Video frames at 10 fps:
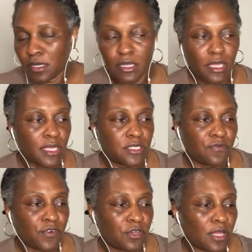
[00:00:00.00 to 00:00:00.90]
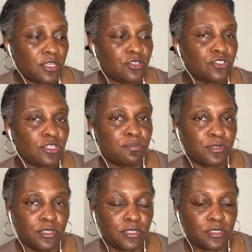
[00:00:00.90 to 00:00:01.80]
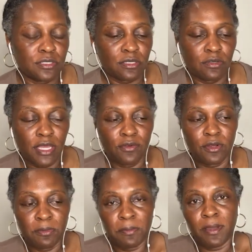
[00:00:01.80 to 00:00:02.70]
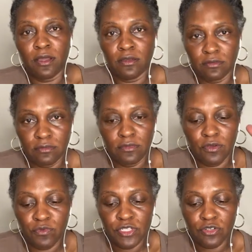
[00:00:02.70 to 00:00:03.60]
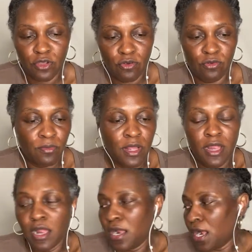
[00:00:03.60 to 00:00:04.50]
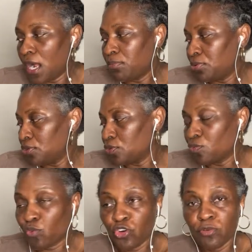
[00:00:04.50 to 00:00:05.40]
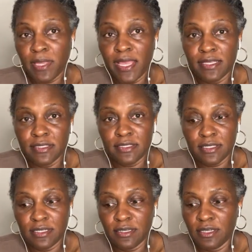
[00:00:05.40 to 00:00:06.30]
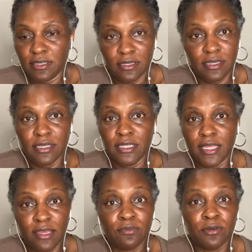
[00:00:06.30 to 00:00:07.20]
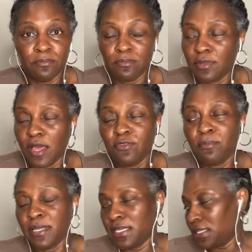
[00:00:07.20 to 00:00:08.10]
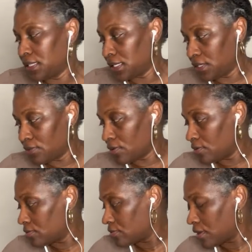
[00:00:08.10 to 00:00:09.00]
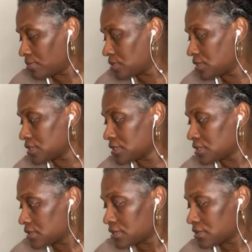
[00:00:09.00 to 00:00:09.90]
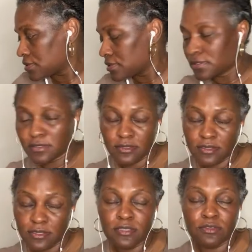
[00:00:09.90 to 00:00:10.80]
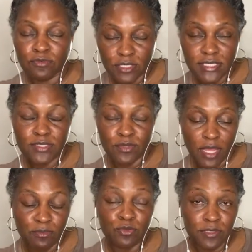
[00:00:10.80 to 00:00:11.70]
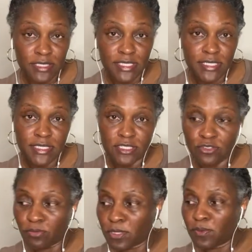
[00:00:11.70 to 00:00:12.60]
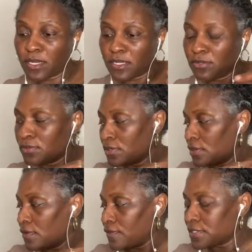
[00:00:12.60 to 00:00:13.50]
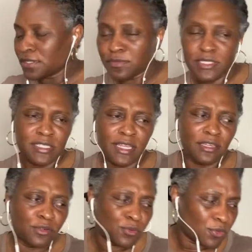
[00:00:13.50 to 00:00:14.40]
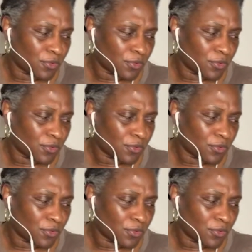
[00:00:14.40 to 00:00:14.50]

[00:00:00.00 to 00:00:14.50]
like I usually put, like when I'm in my original home, I put worm castings in there, and honey, that will make anything grow. I'm just when I'm doing seeds, that's normally what I do. For some reason, I didn't order